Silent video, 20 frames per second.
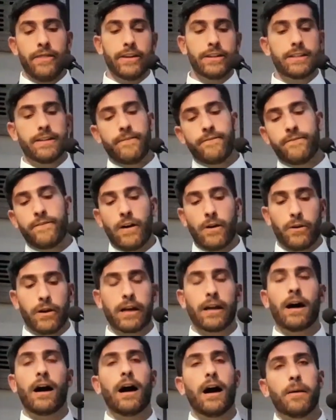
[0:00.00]
And this is a
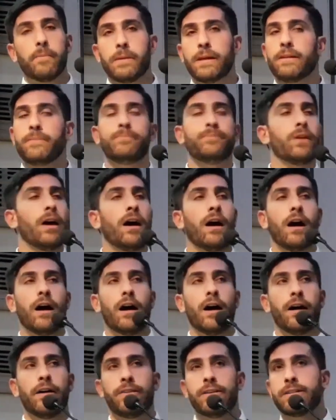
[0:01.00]
very common,
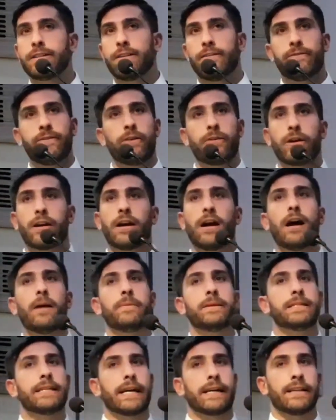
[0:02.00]
uh, this is a very
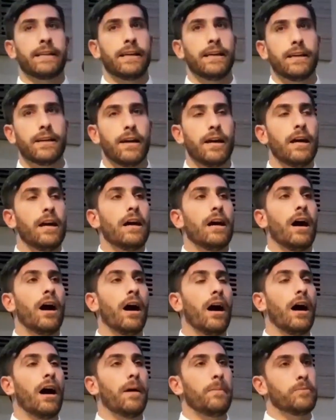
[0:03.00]
common technique
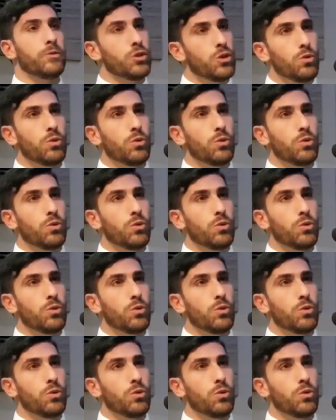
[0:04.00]
um,